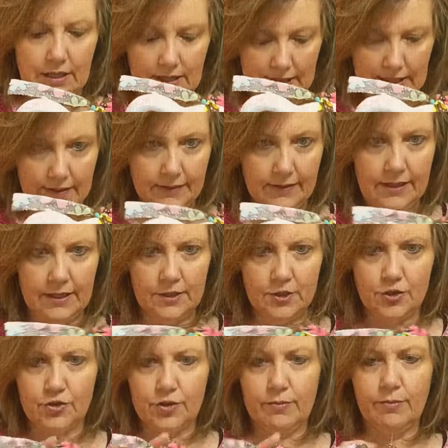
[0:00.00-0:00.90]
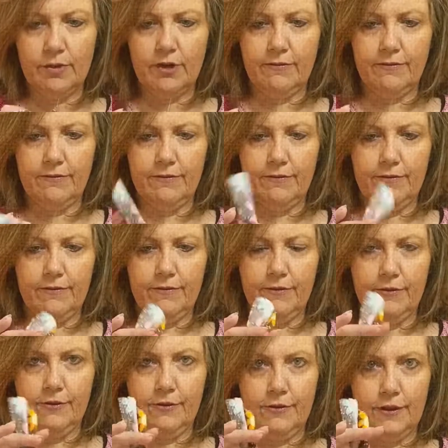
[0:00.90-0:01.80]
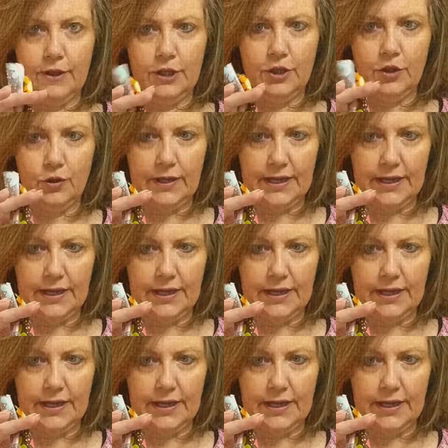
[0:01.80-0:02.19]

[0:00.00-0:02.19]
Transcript: and then trim off the little